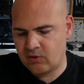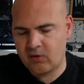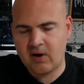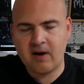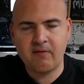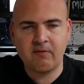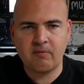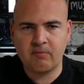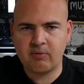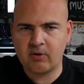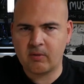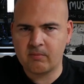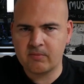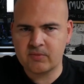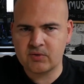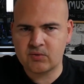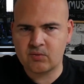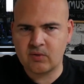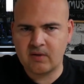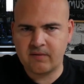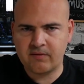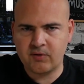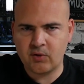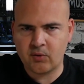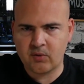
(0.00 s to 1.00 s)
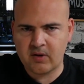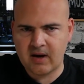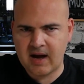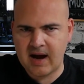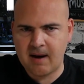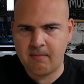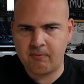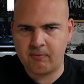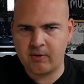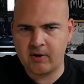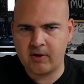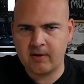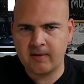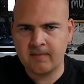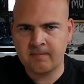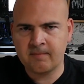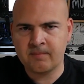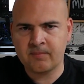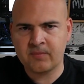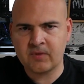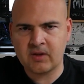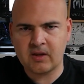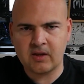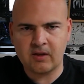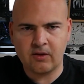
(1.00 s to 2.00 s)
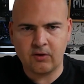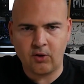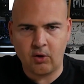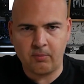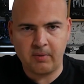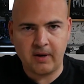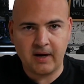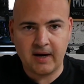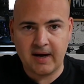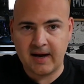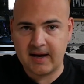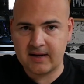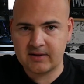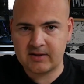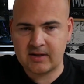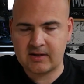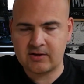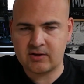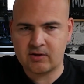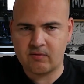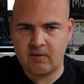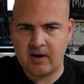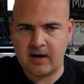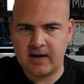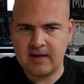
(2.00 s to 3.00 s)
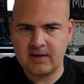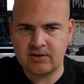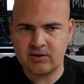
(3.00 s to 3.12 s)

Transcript: you're having problems with your camera not being accessed directly,